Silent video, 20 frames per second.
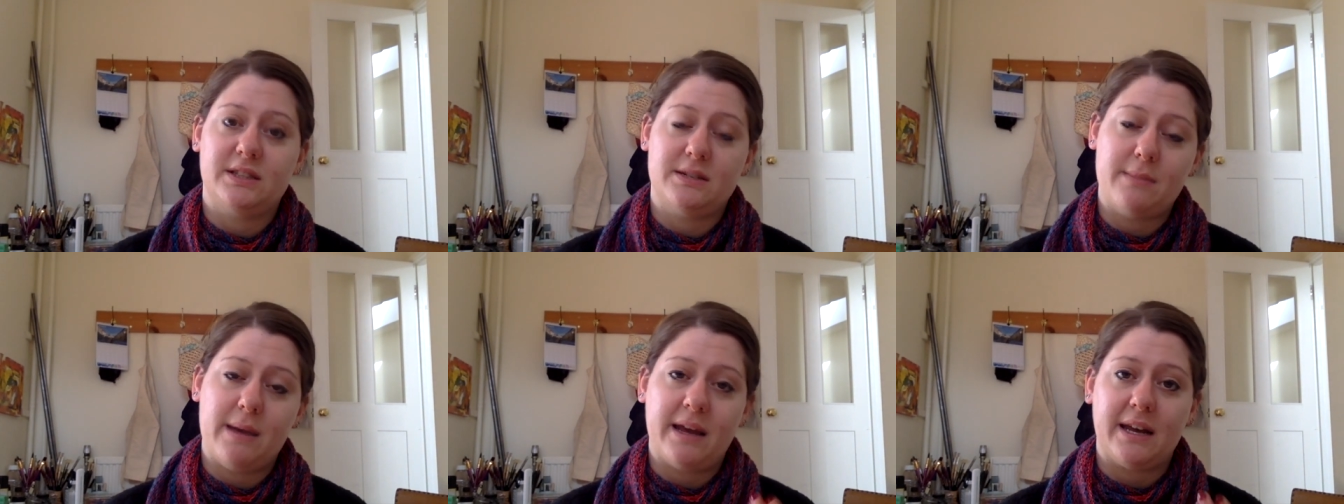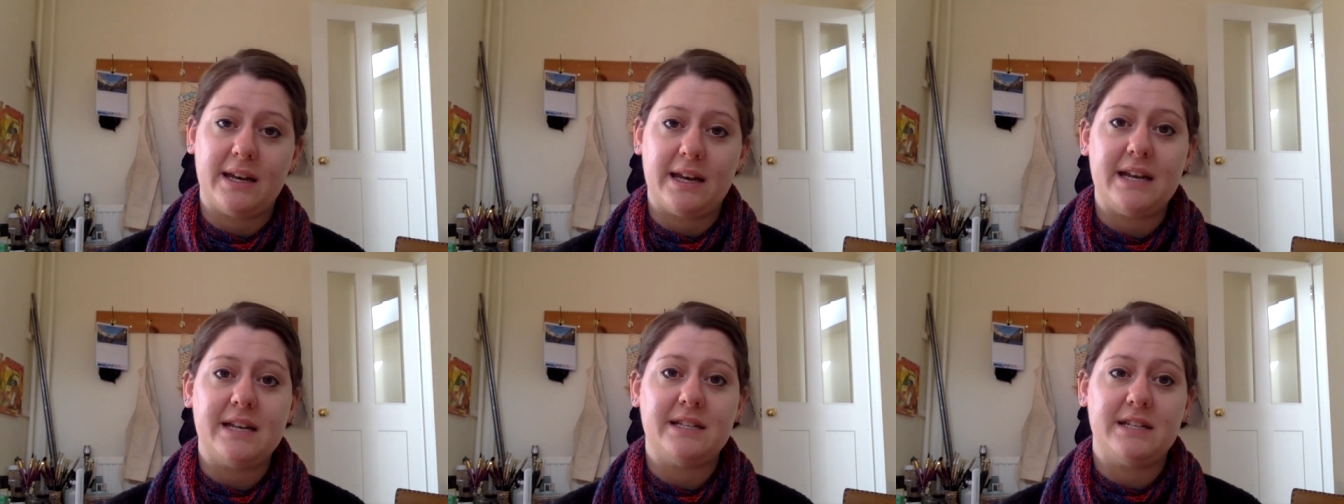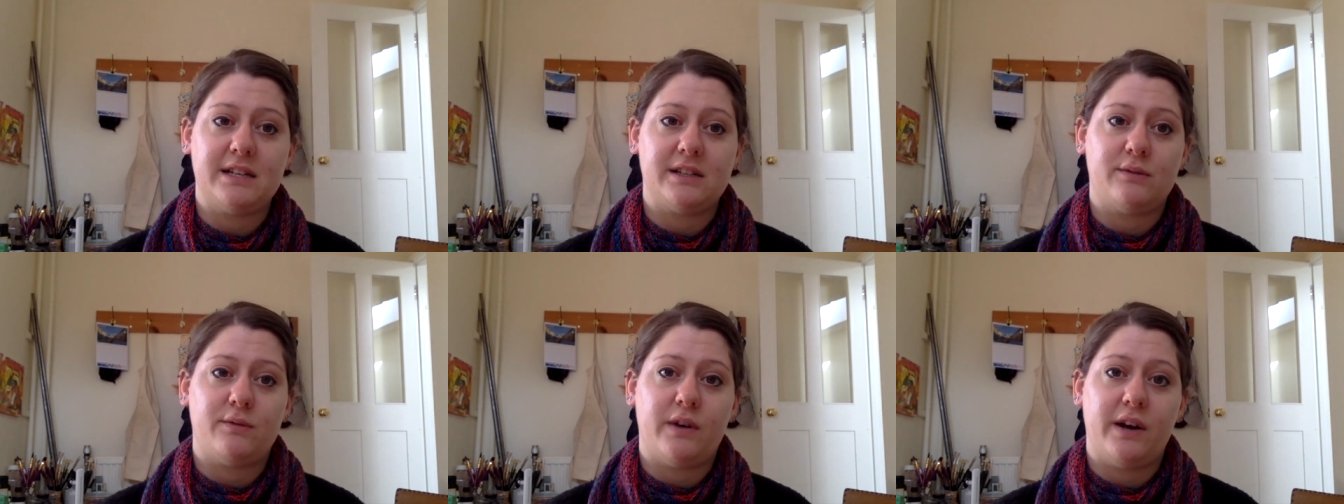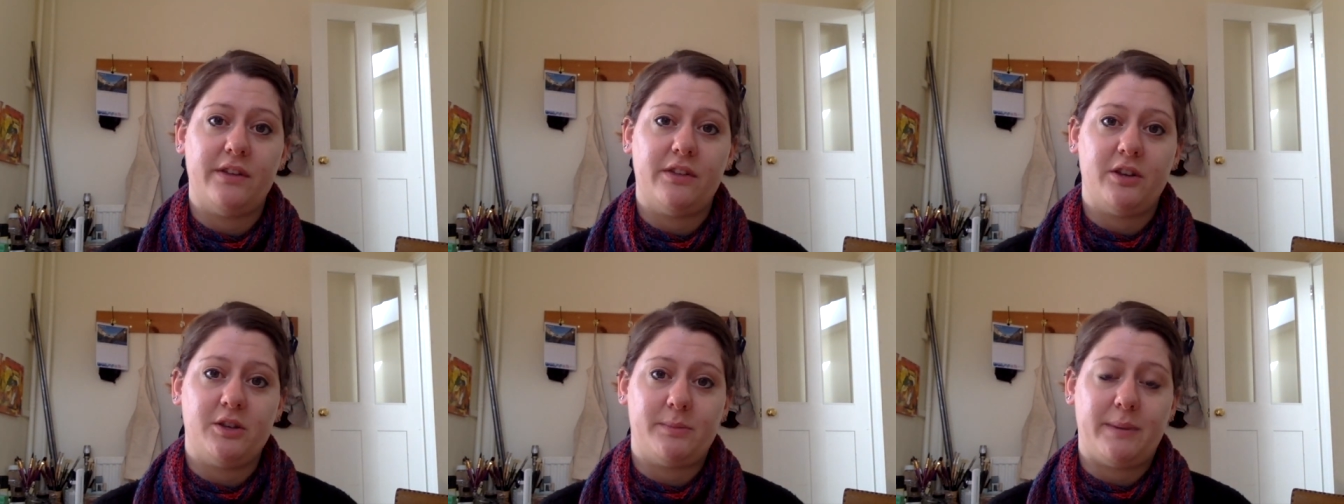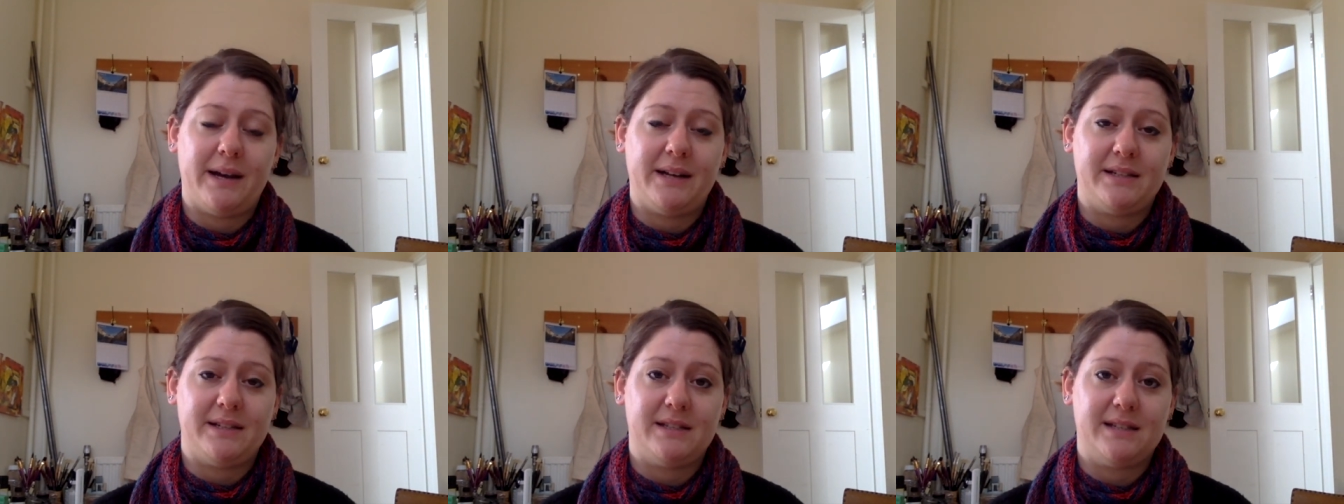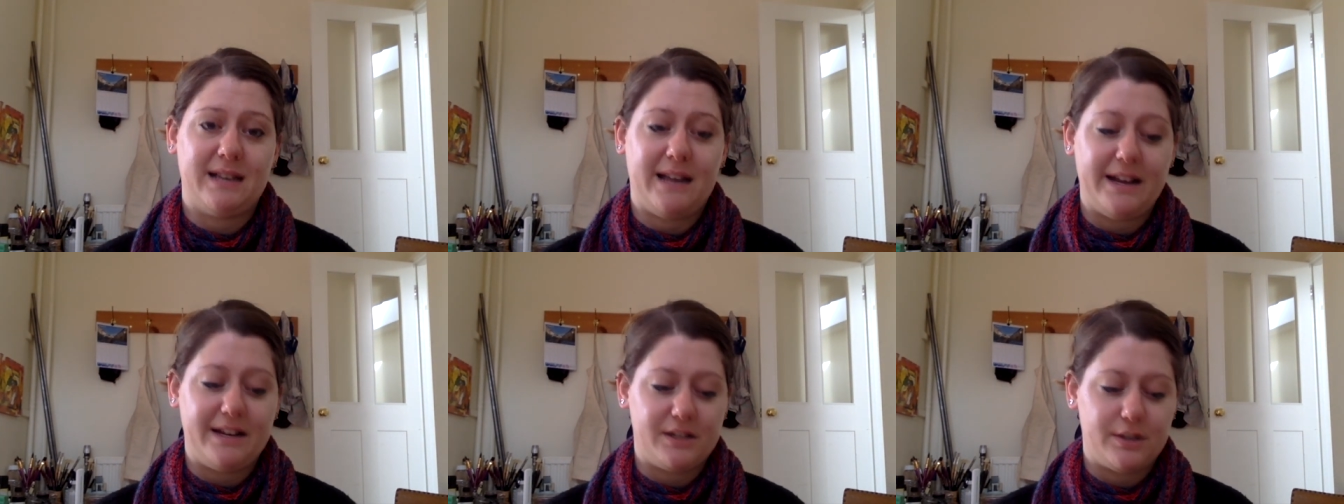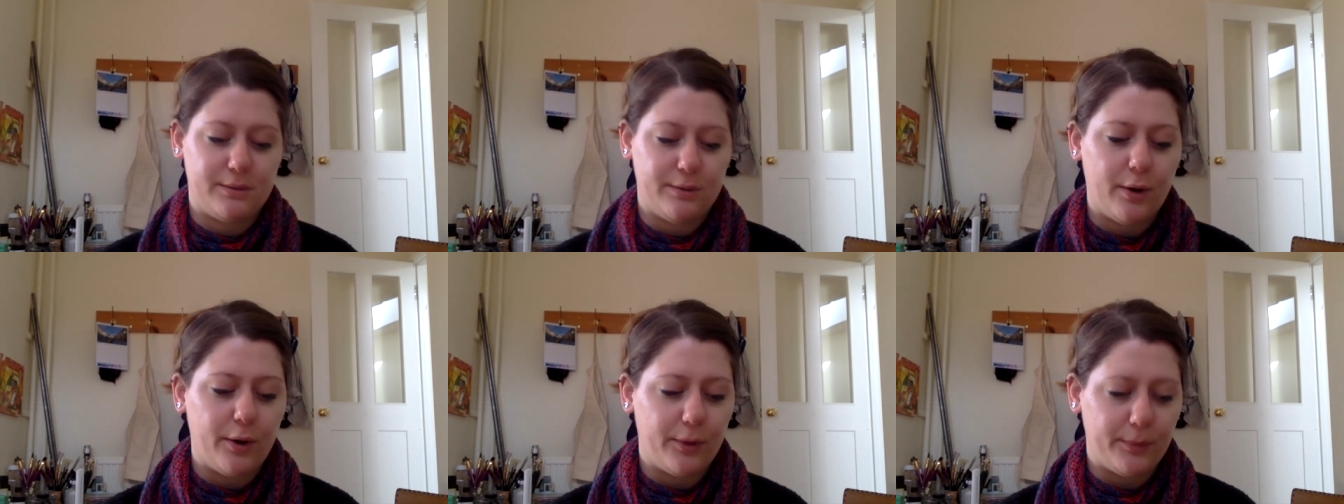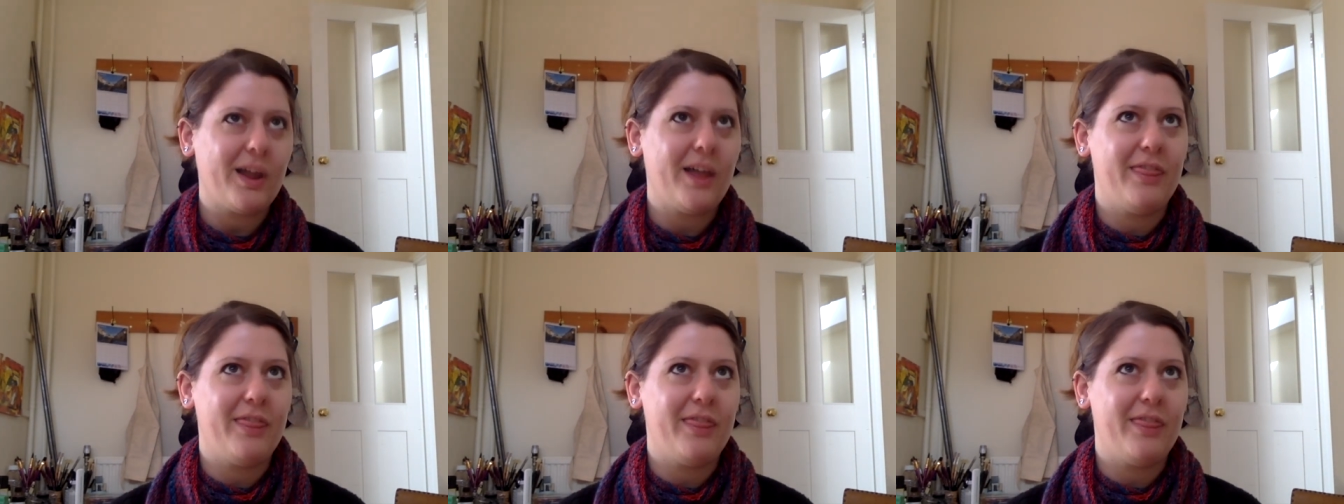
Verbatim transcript: to make it easier to find those patterns later on.